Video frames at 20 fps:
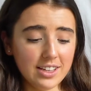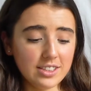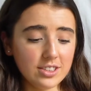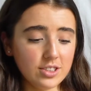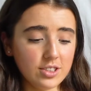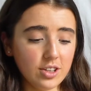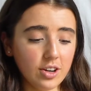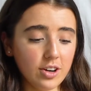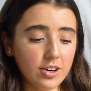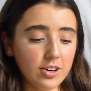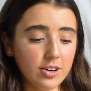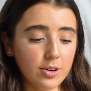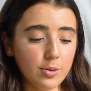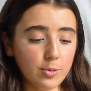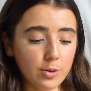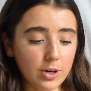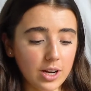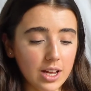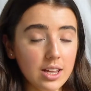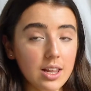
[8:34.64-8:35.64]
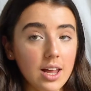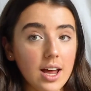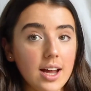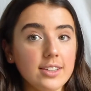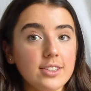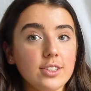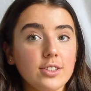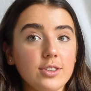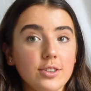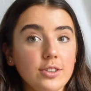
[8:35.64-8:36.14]
So what I like
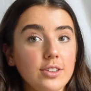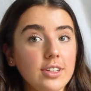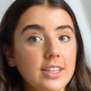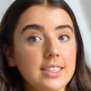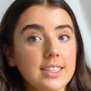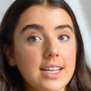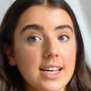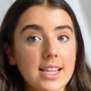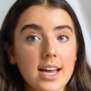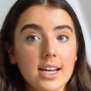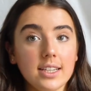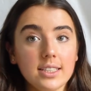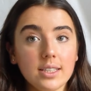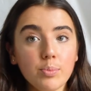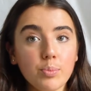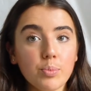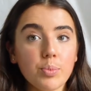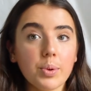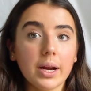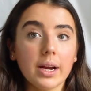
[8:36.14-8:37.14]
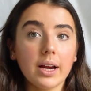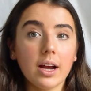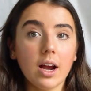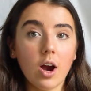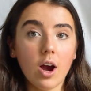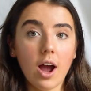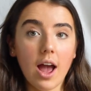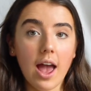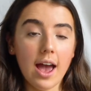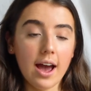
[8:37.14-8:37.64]
to do is I like to bring
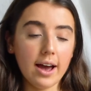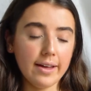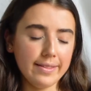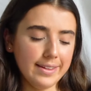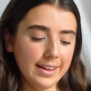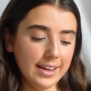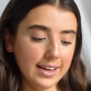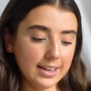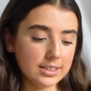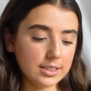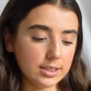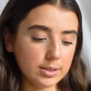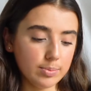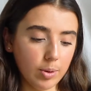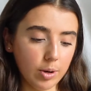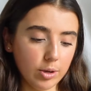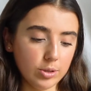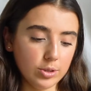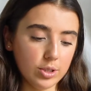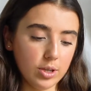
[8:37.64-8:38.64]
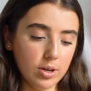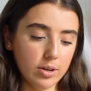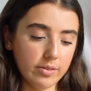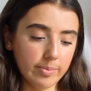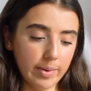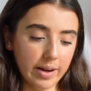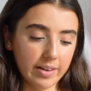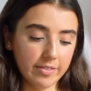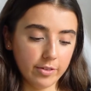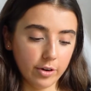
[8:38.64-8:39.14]
out the exposure of
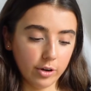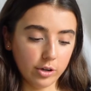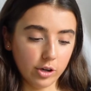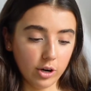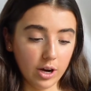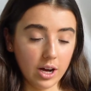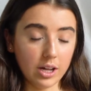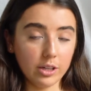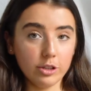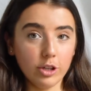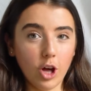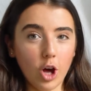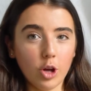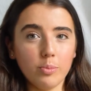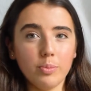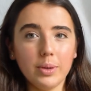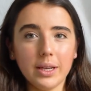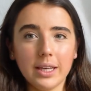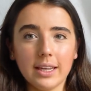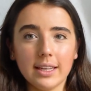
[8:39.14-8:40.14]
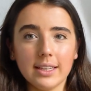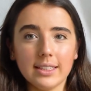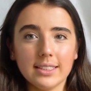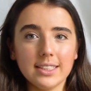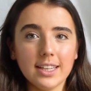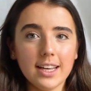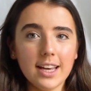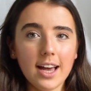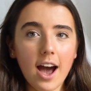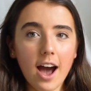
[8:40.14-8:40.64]
my photo a lot,
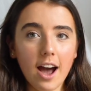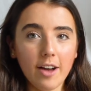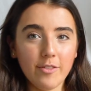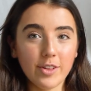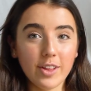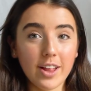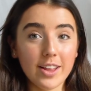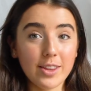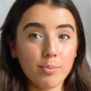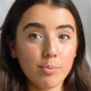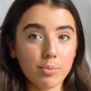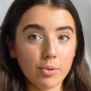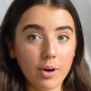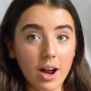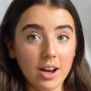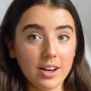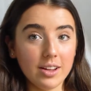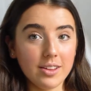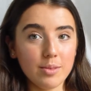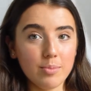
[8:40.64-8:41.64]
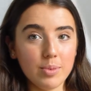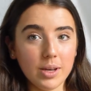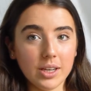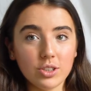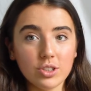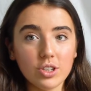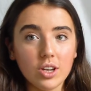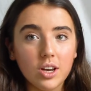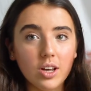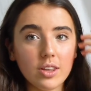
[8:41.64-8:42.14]
because I feel like the brighter the
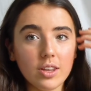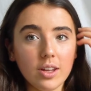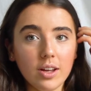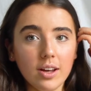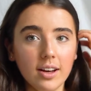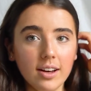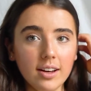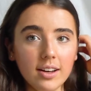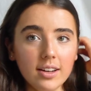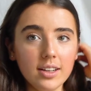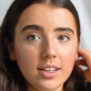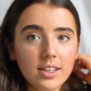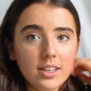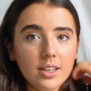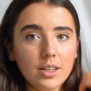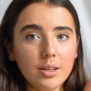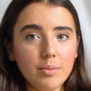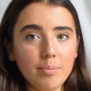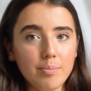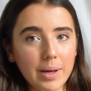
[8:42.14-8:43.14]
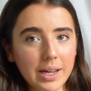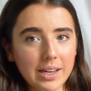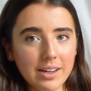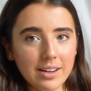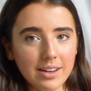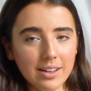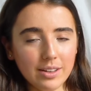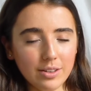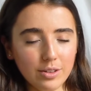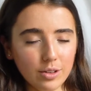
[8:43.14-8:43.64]
picture, the better
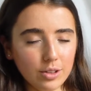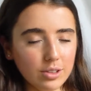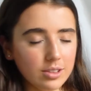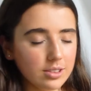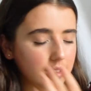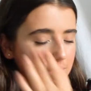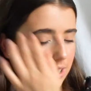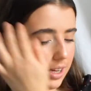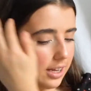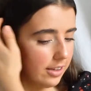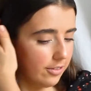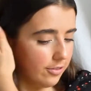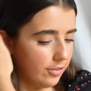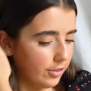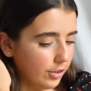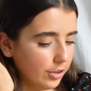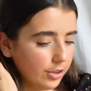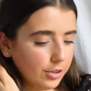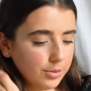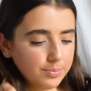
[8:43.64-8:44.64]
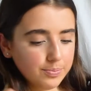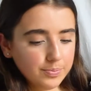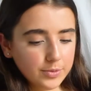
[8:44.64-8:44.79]
it looks, like the food.